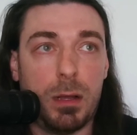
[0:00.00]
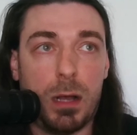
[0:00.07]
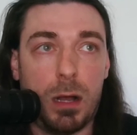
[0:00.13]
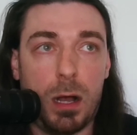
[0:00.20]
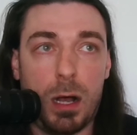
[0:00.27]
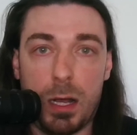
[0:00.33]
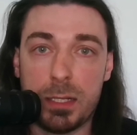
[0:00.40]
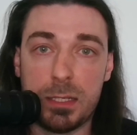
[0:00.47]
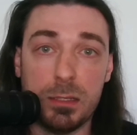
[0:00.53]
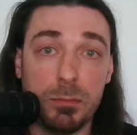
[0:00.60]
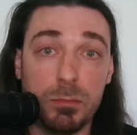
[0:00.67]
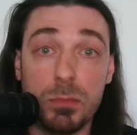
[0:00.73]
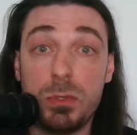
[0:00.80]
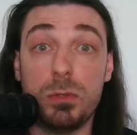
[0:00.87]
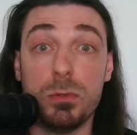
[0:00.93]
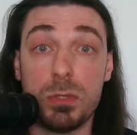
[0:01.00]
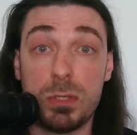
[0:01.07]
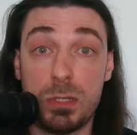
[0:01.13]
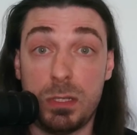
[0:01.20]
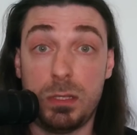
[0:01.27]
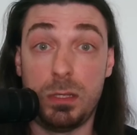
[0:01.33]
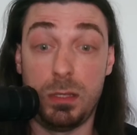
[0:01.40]
awesome
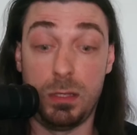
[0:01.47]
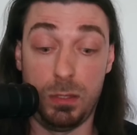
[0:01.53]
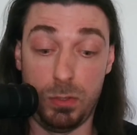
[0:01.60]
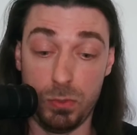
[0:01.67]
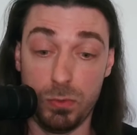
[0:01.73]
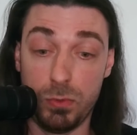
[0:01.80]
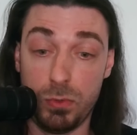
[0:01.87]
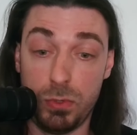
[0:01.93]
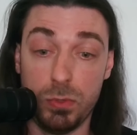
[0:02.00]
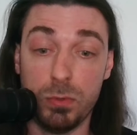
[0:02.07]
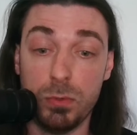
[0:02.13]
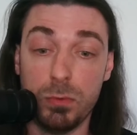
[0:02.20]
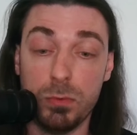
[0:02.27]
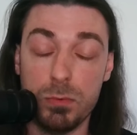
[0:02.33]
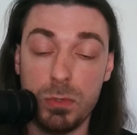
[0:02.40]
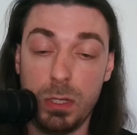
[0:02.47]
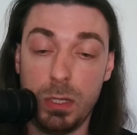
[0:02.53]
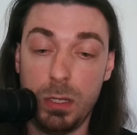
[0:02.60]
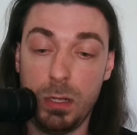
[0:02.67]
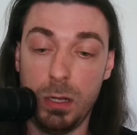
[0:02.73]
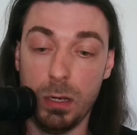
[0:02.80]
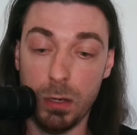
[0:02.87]
to
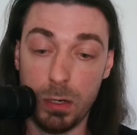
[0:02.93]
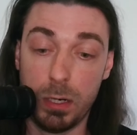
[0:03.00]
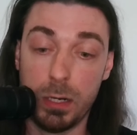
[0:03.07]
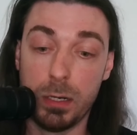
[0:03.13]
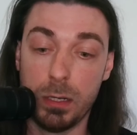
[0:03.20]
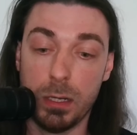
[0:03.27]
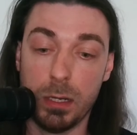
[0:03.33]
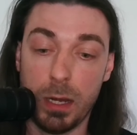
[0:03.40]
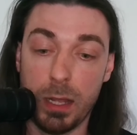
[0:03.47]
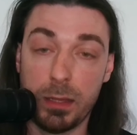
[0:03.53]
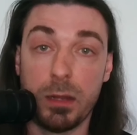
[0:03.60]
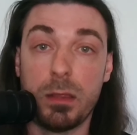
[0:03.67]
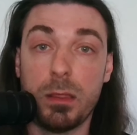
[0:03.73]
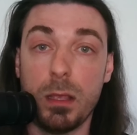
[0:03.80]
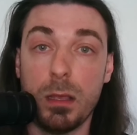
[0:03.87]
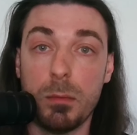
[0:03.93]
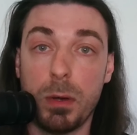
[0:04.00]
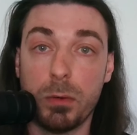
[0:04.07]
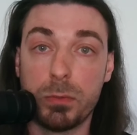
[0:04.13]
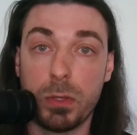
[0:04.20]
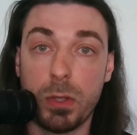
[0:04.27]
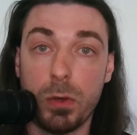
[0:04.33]
learn another thing
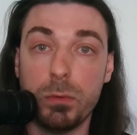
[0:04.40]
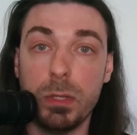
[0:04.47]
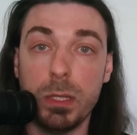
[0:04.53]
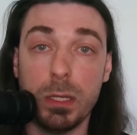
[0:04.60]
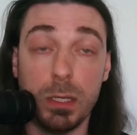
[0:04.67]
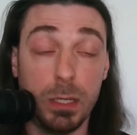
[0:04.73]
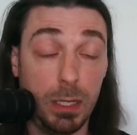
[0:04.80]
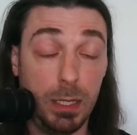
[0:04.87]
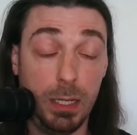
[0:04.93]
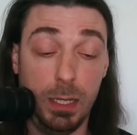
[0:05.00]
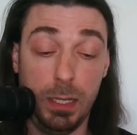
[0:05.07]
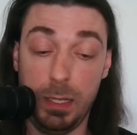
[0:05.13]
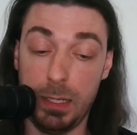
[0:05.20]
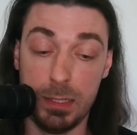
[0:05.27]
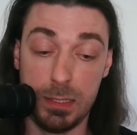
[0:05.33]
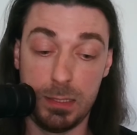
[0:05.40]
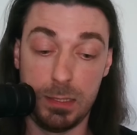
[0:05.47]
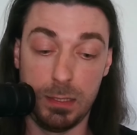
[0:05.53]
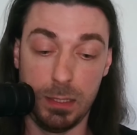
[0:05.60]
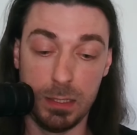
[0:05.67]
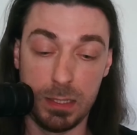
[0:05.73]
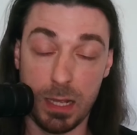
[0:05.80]
about coding.
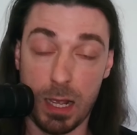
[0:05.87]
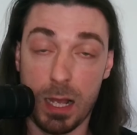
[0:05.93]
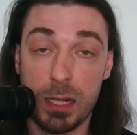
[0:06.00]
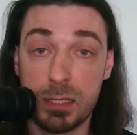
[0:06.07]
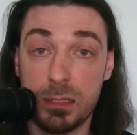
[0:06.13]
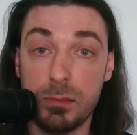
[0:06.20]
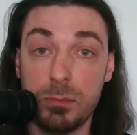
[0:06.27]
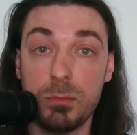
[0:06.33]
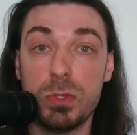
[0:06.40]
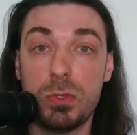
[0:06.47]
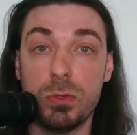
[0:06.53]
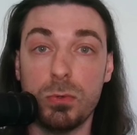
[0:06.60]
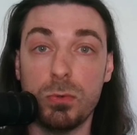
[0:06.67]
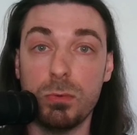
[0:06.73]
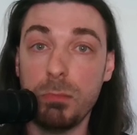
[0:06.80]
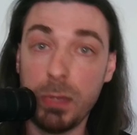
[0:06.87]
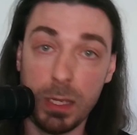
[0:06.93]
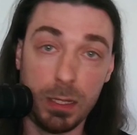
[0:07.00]
It's awesome to make